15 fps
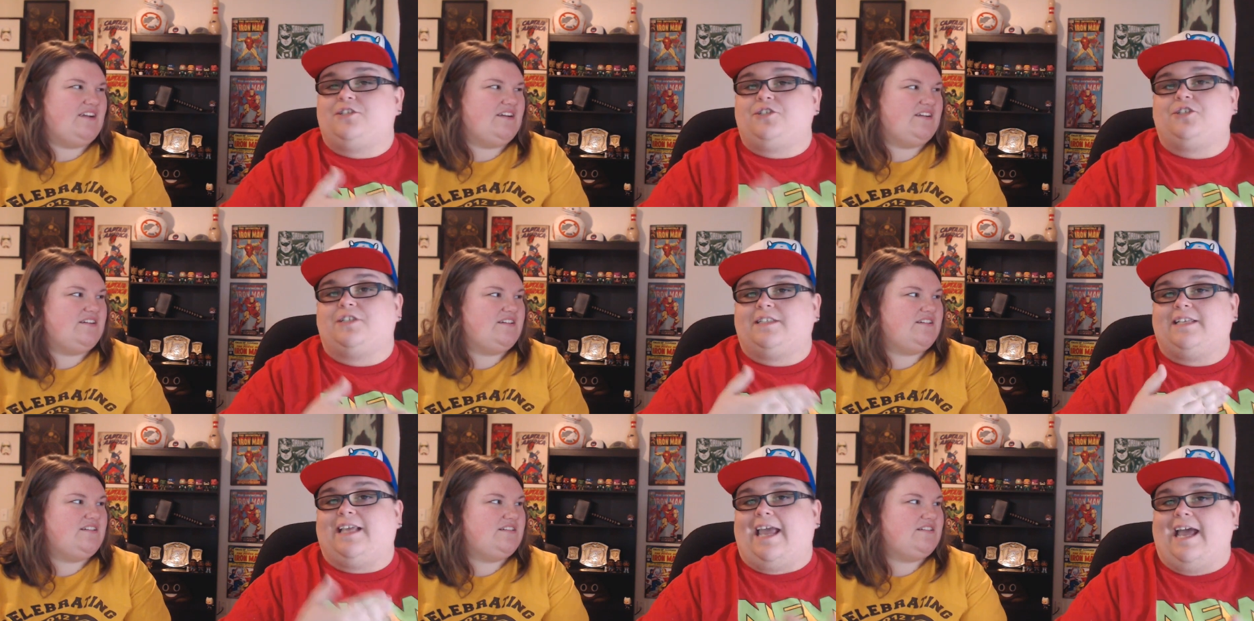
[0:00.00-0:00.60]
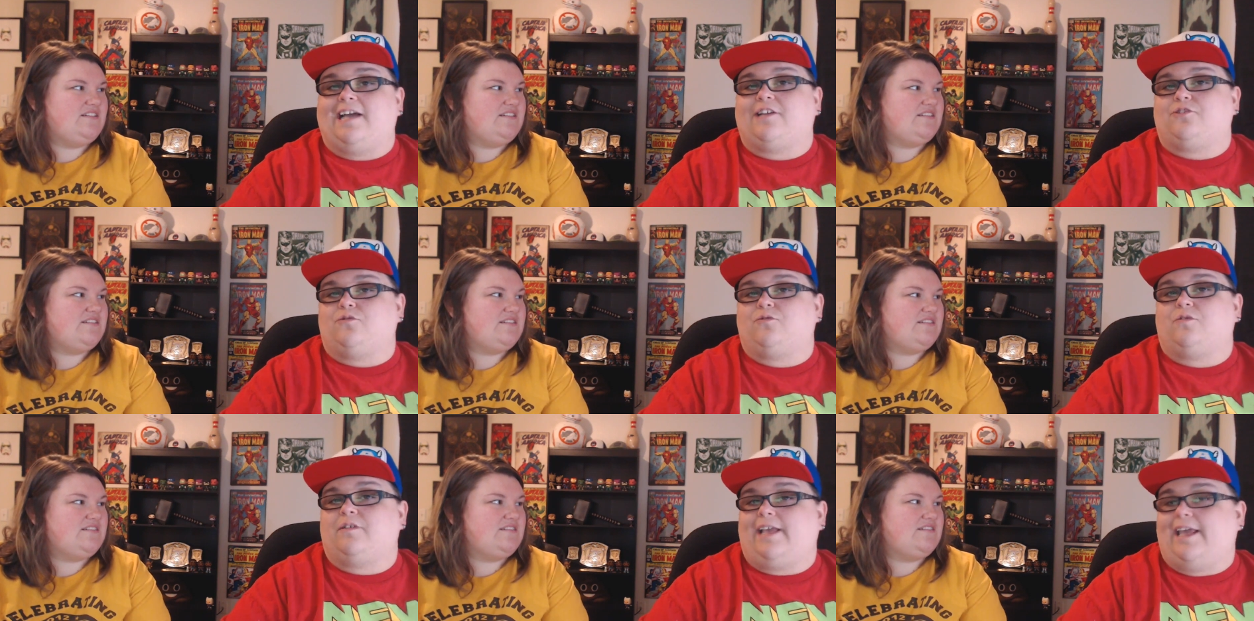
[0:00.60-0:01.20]
Speaker 1: just
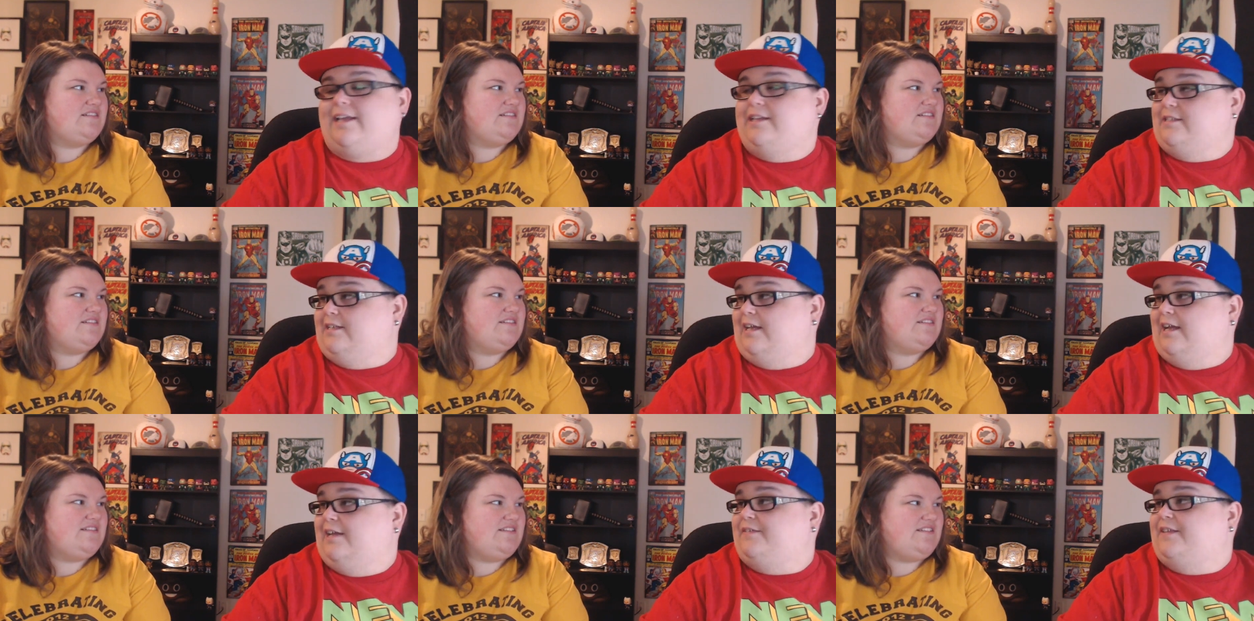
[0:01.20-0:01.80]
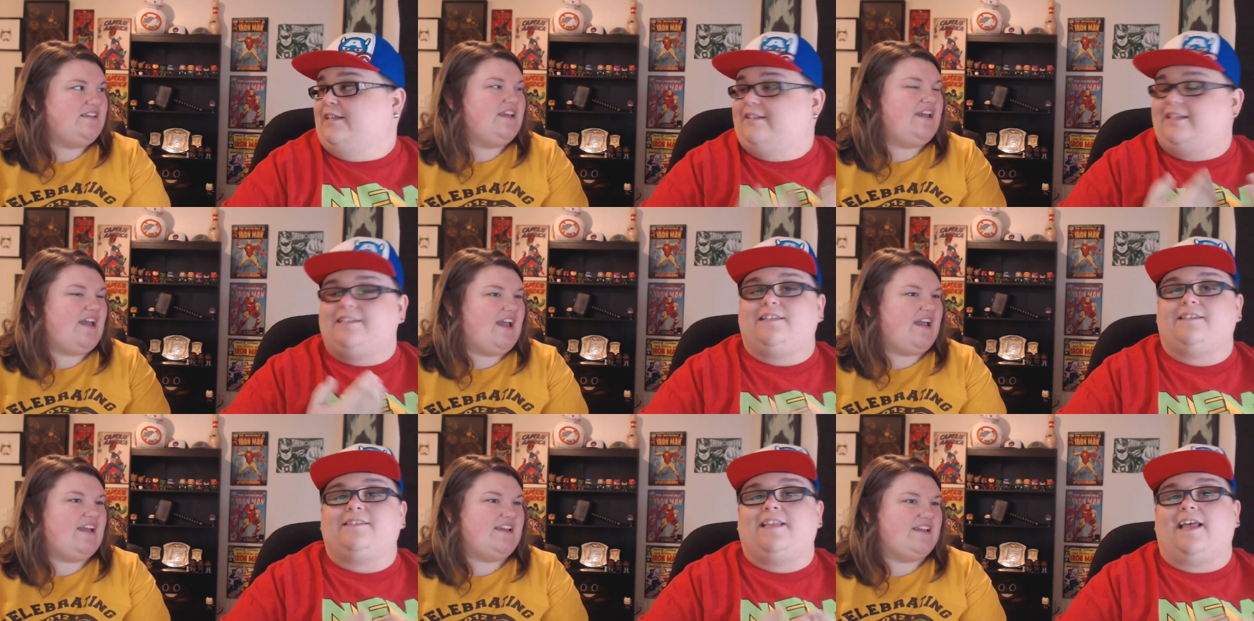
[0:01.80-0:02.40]
casual KZ. I think yeah.
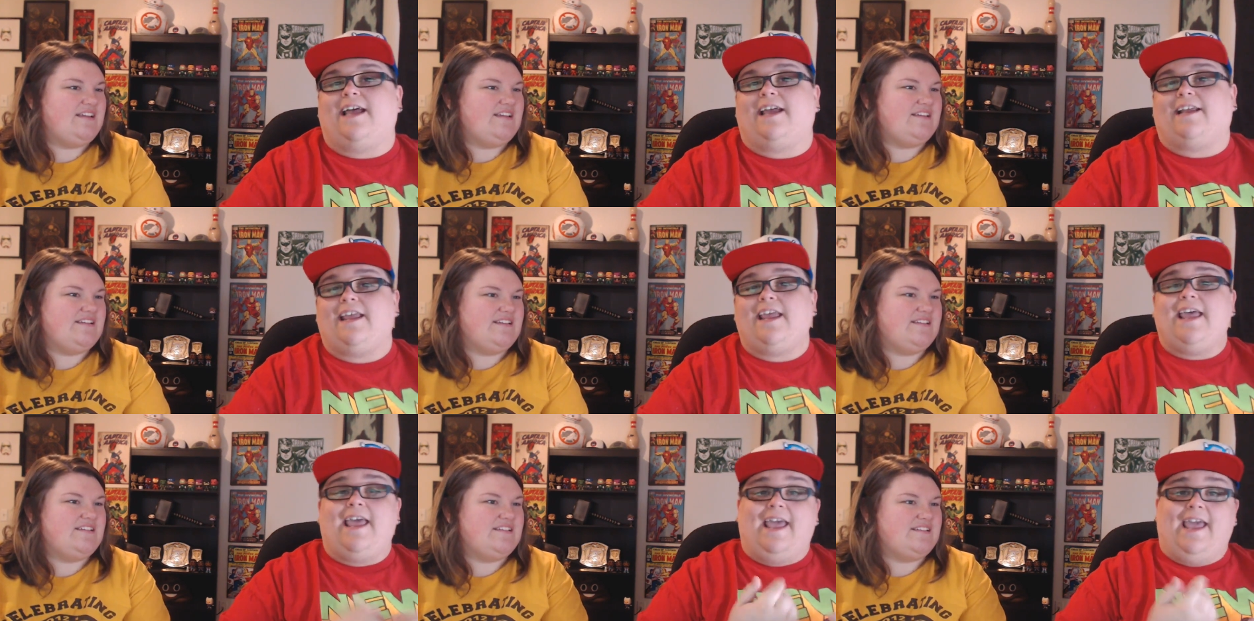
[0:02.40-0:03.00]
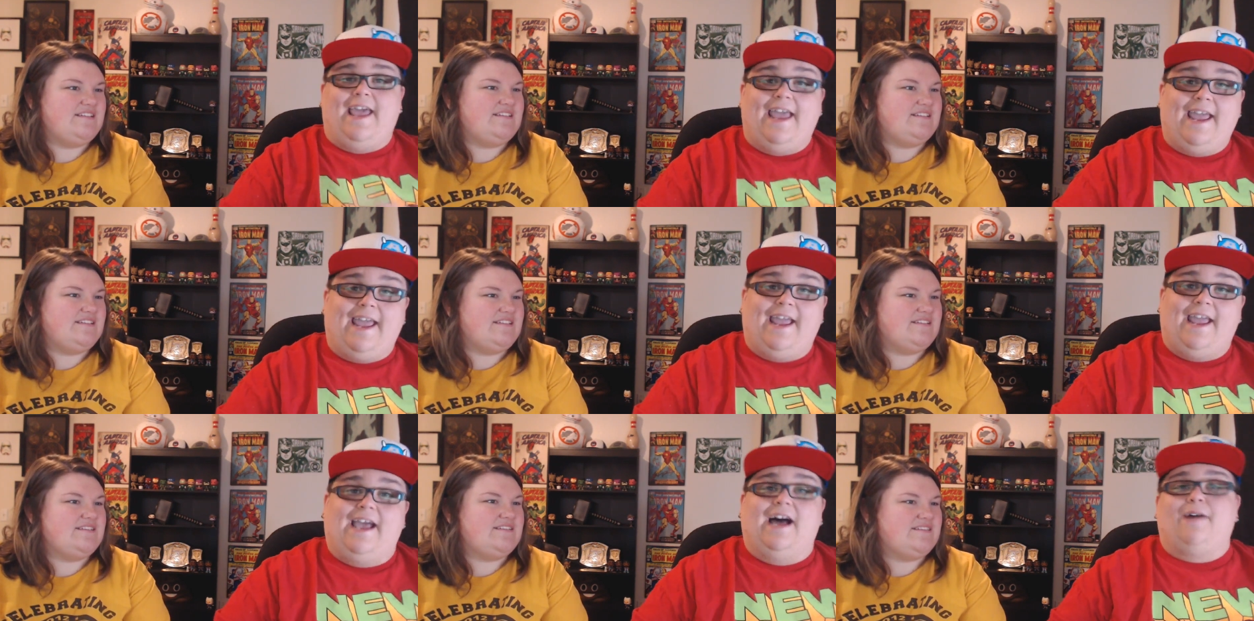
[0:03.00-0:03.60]
this is like,
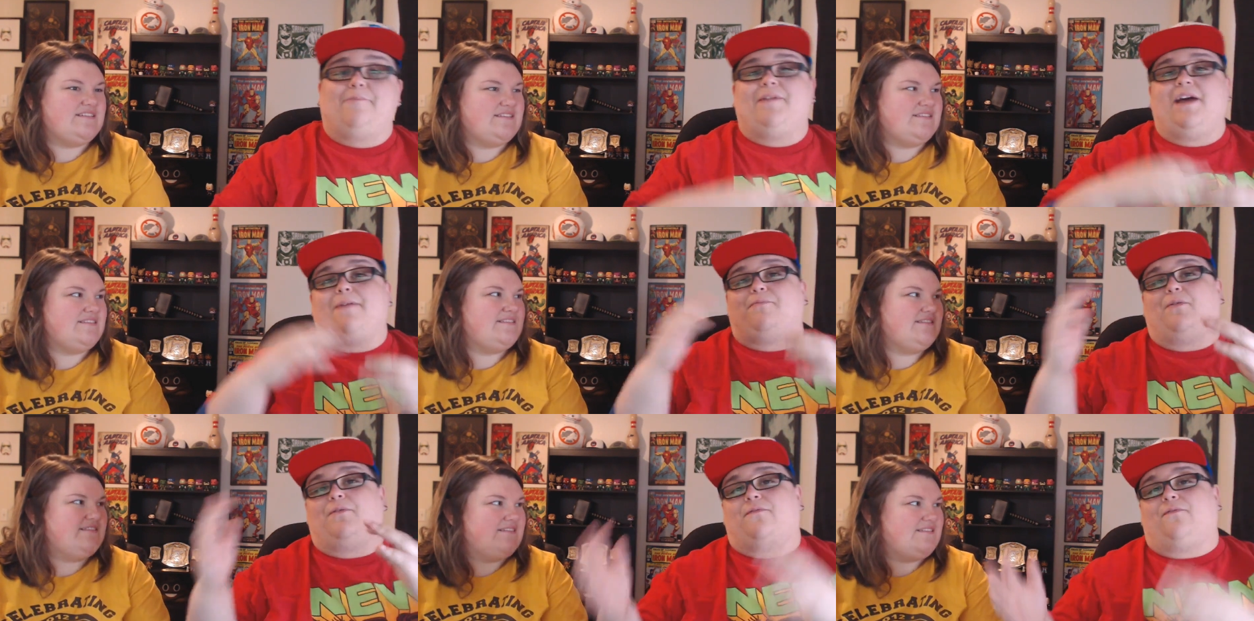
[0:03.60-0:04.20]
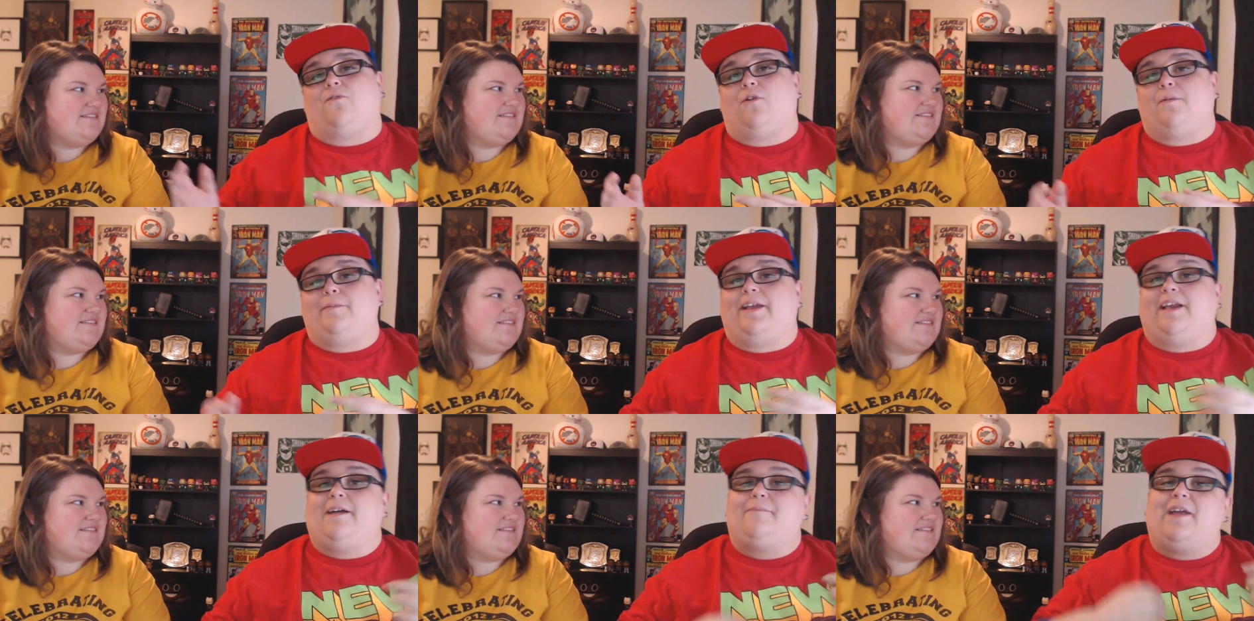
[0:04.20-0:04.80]
hey, I'm not
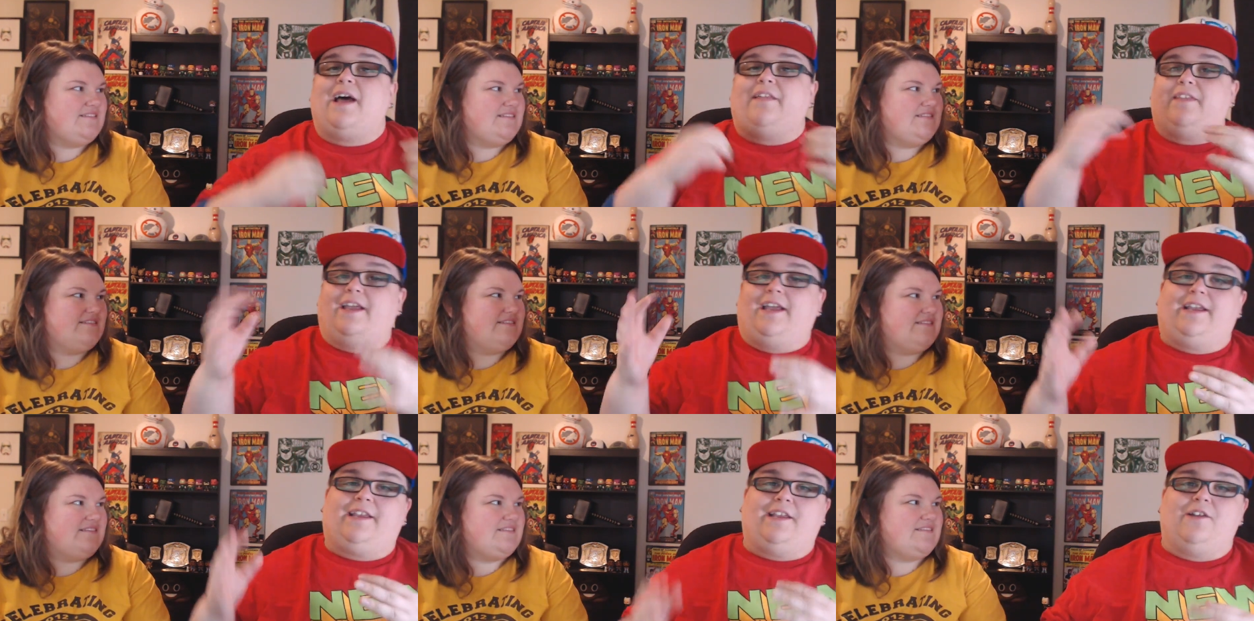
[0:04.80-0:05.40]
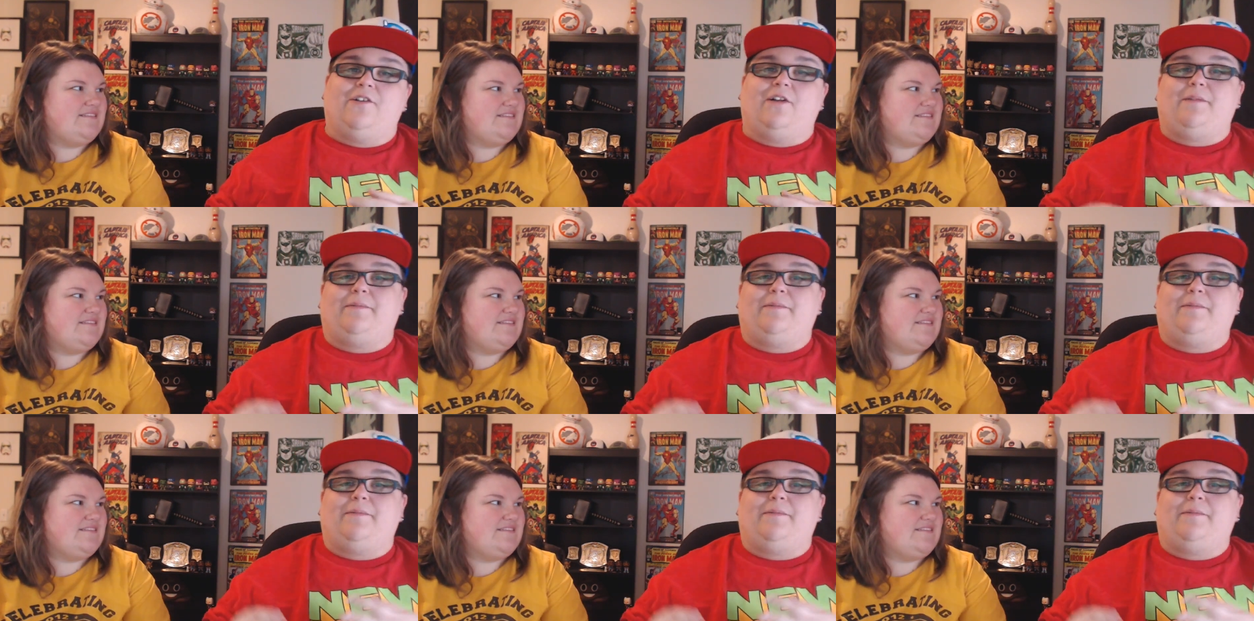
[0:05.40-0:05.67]
performing. I'm not like, you know what I